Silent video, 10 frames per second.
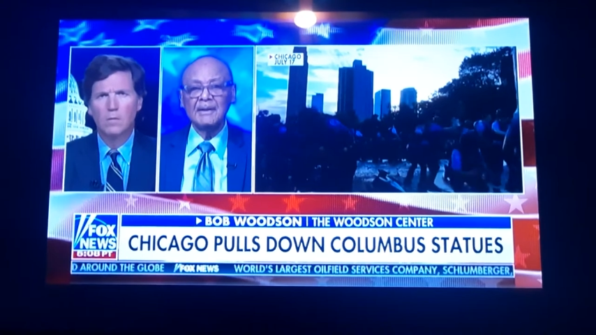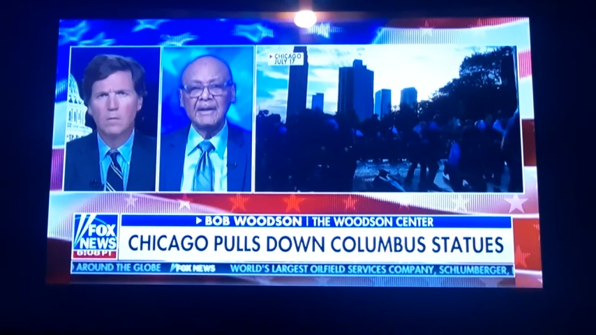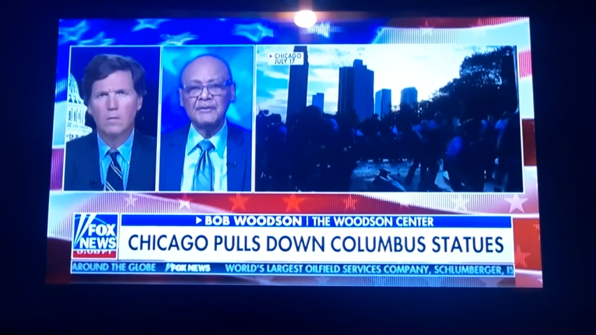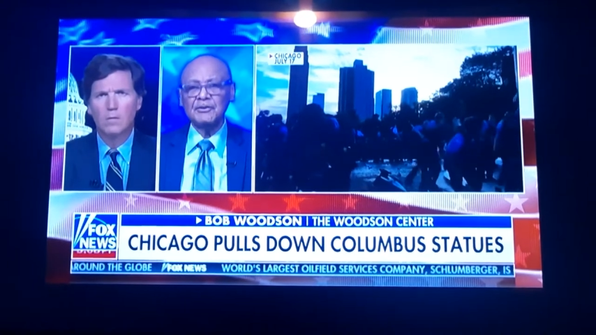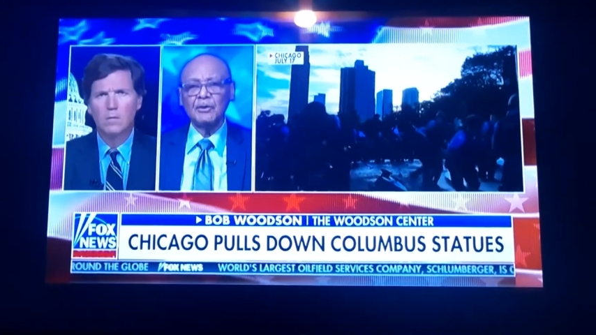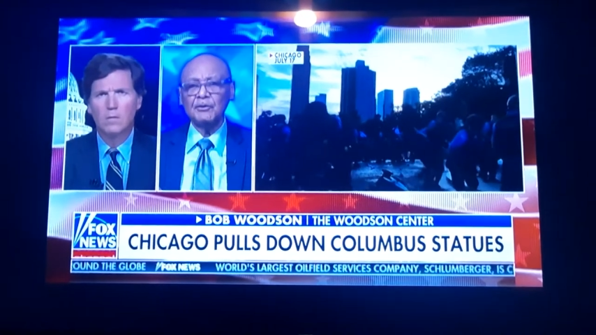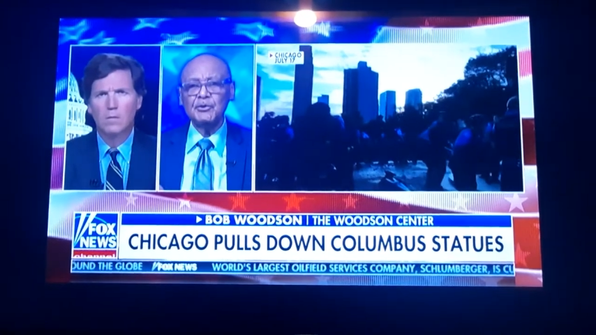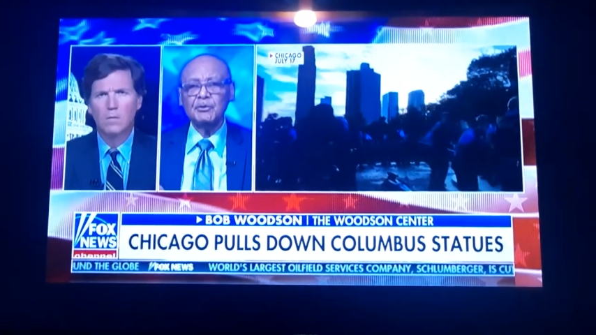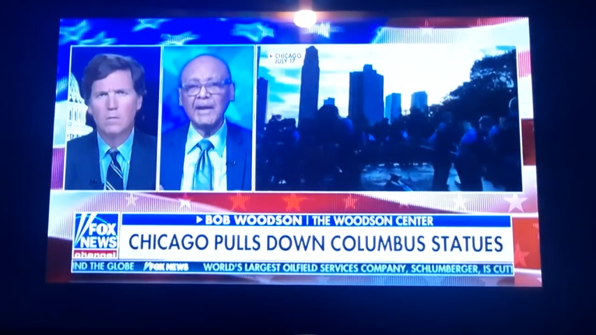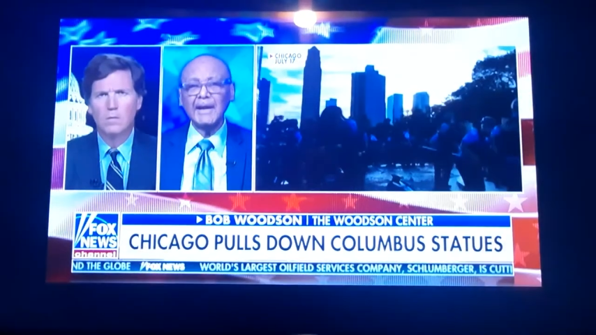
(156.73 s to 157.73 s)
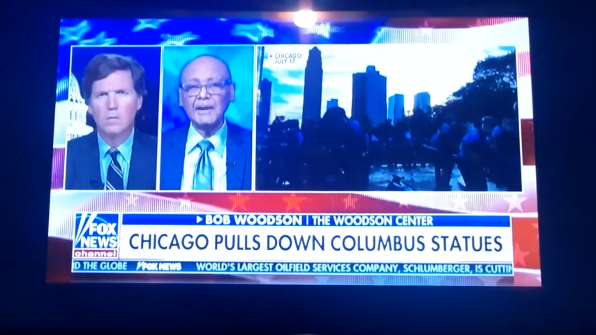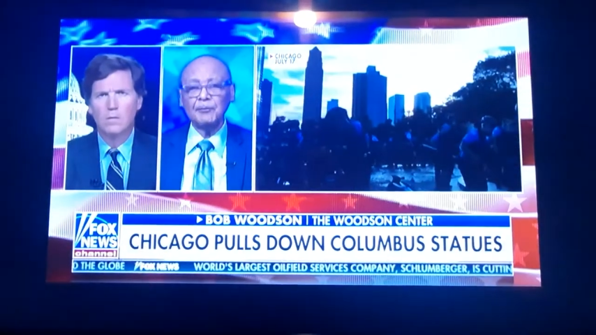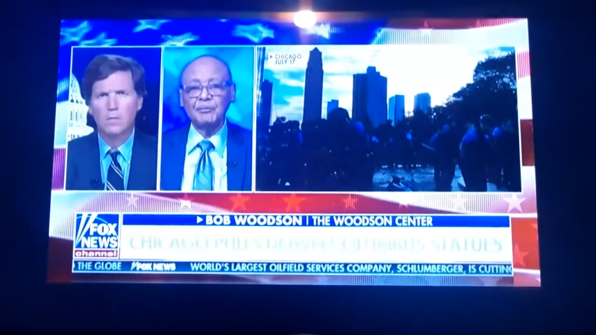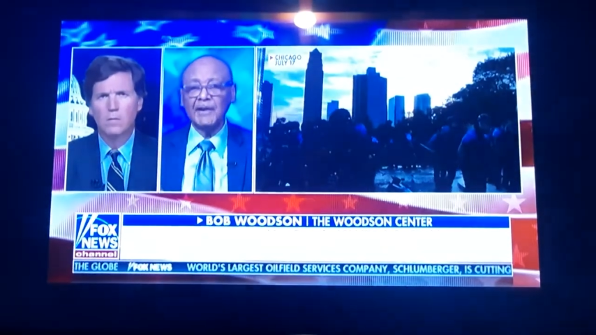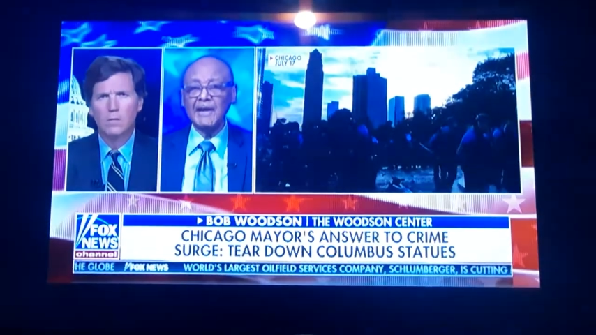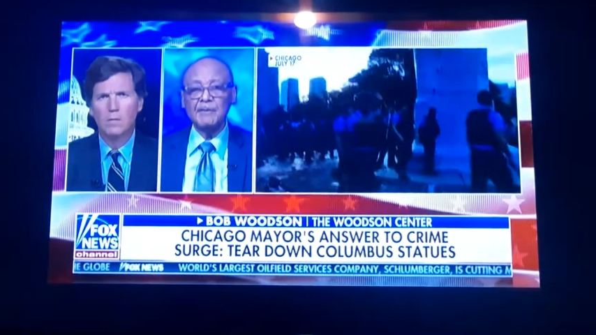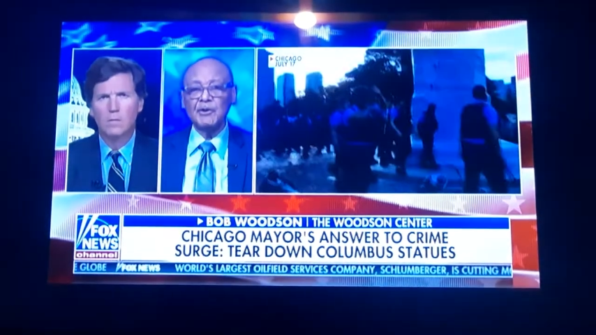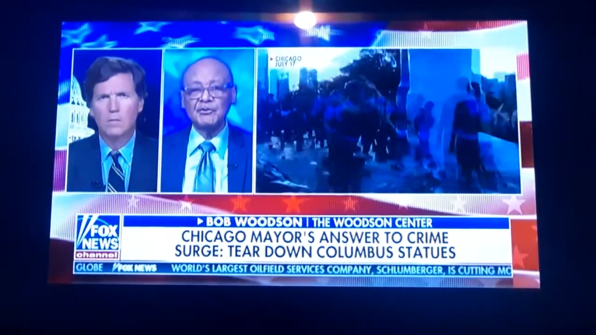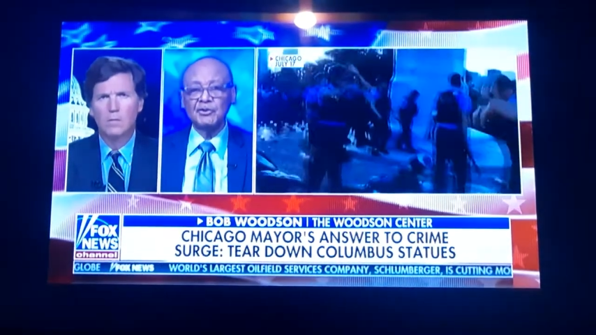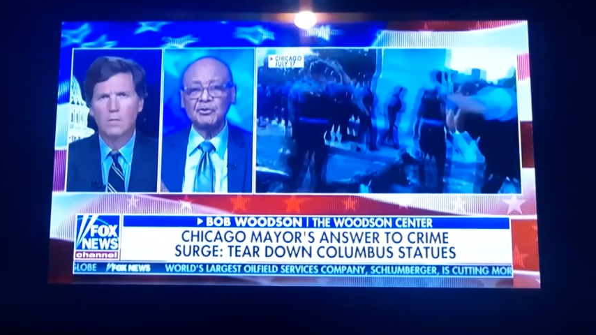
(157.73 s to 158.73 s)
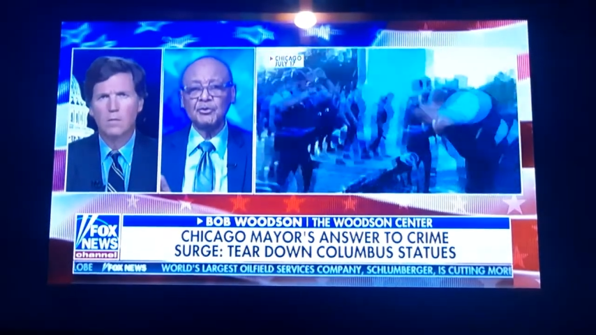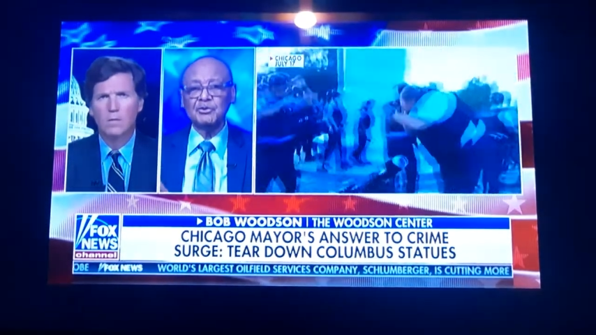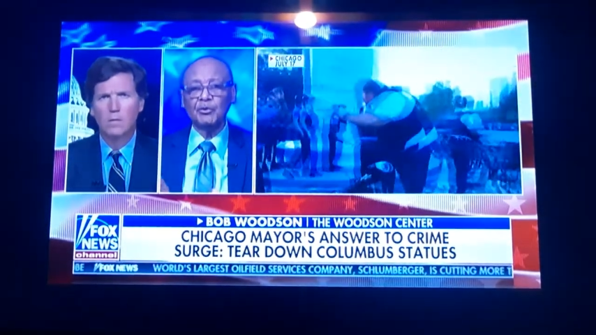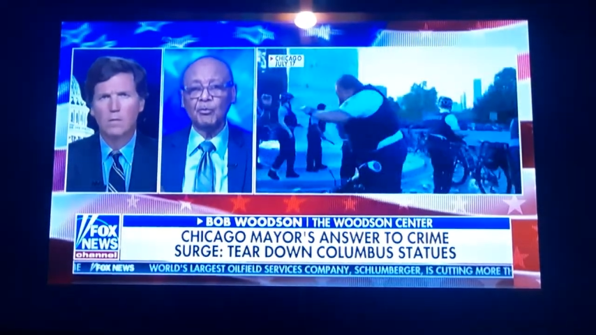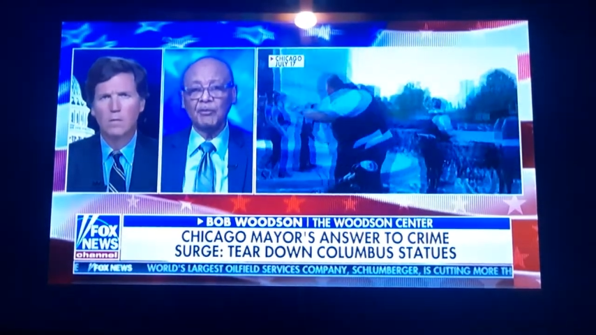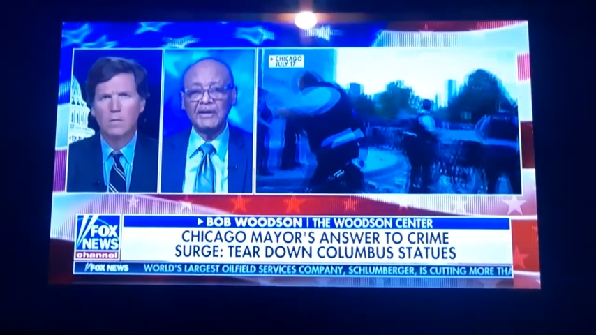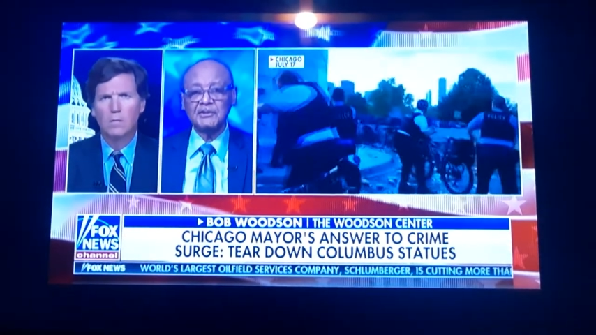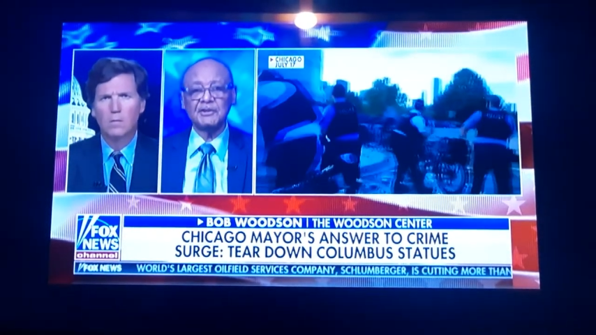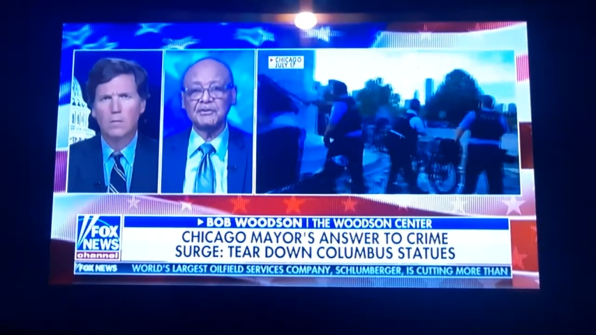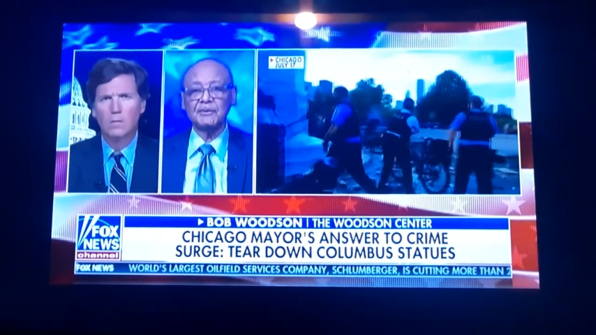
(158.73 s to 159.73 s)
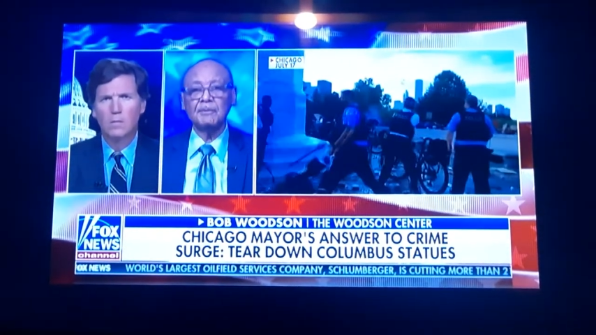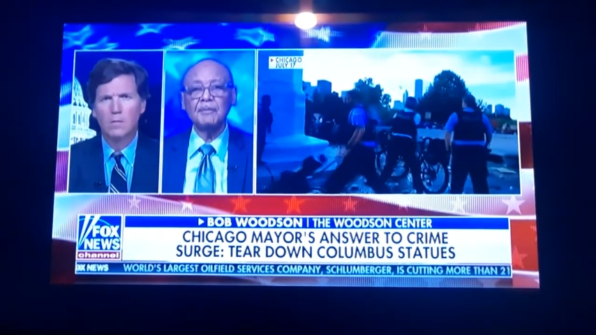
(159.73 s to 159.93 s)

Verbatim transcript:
Speaker 1: And so you can't blame institutional racism